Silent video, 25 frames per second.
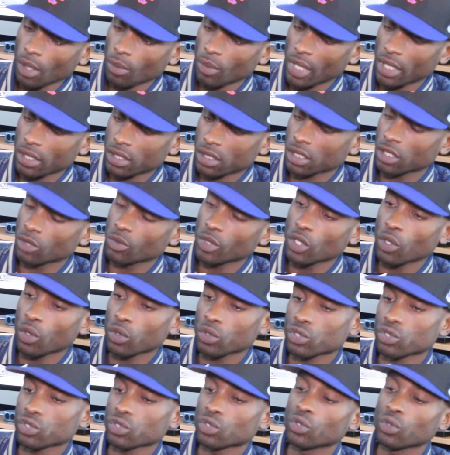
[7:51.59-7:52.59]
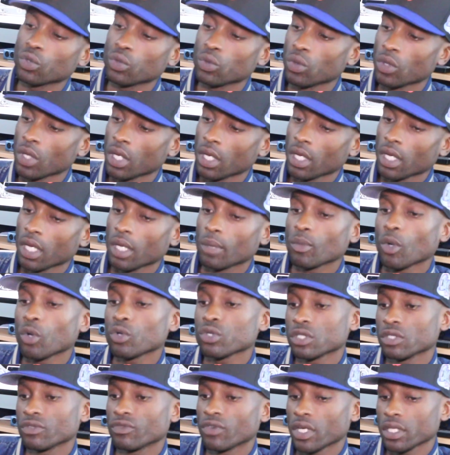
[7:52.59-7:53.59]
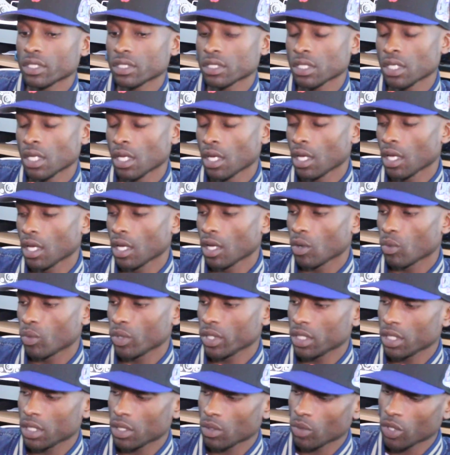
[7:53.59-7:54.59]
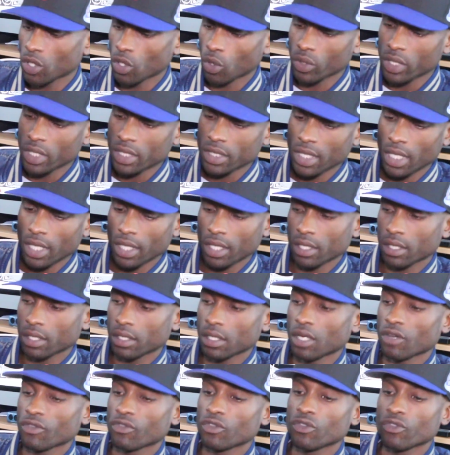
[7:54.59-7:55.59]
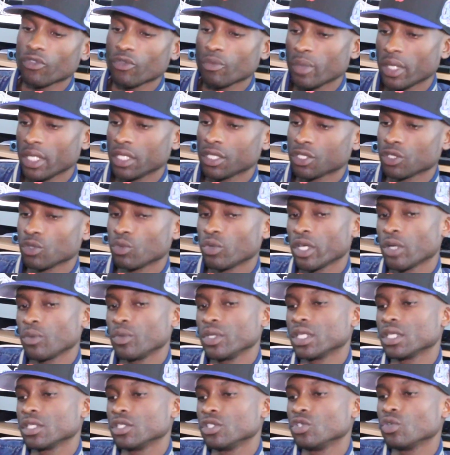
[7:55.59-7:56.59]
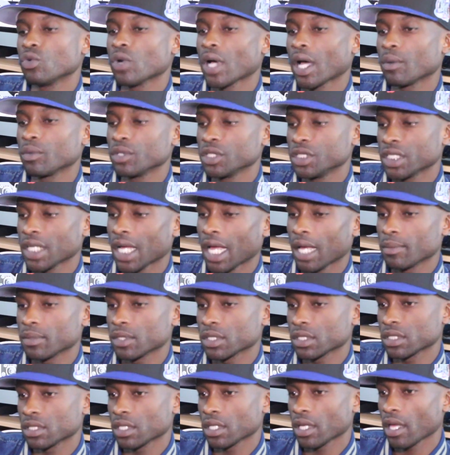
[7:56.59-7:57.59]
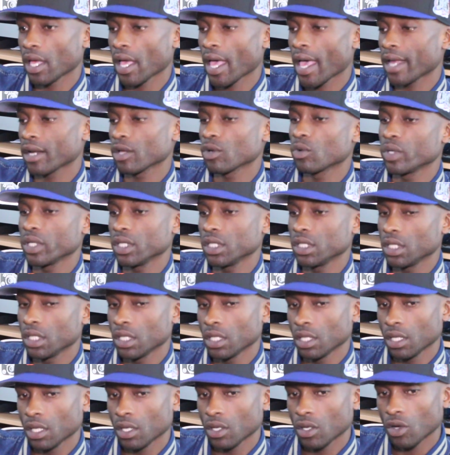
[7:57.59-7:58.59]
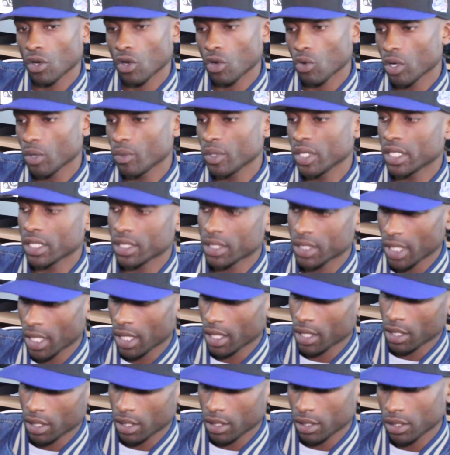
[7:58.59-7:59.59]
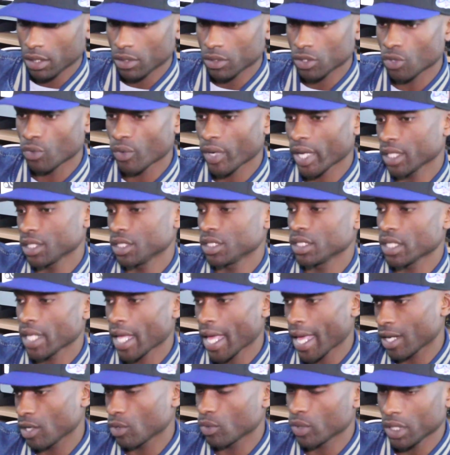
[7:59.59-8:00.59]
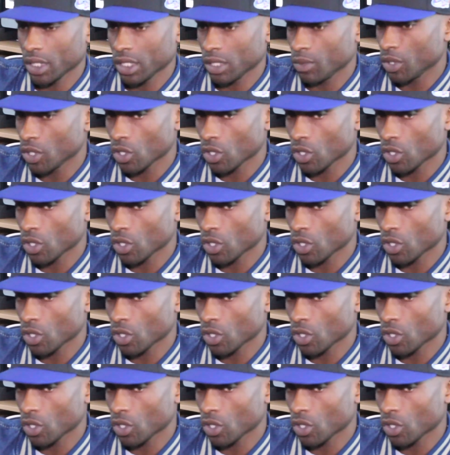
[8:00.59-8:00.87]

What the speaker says: basically we go to school, and most of us, we only take in enough information where we can do our jobs adequately, or where we could take direction adequately.